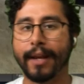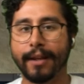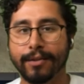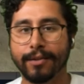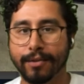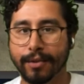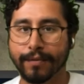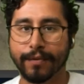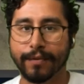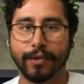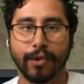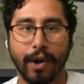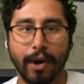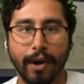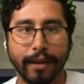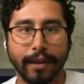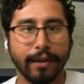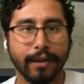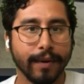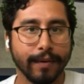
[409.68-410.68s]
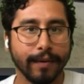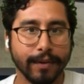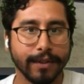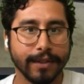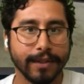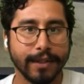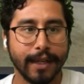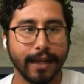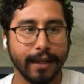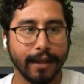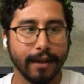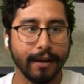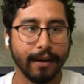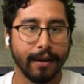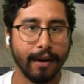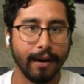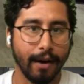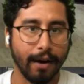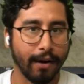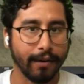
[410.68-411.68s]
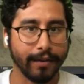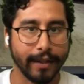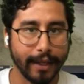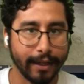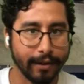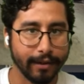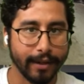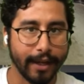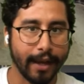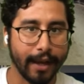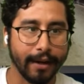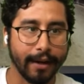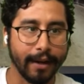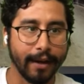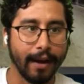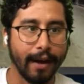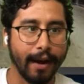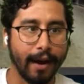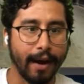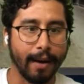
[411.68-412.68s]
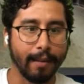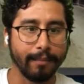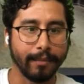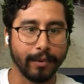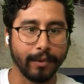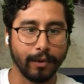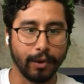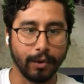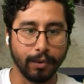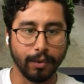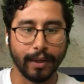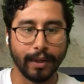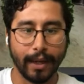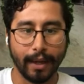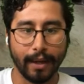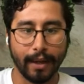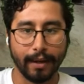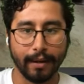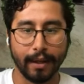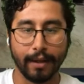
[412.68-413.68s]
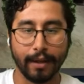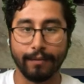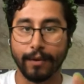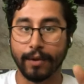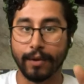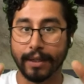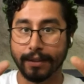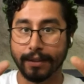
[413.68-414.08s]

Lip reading: sort of drawing you've ever seen on the internet. You can, if you can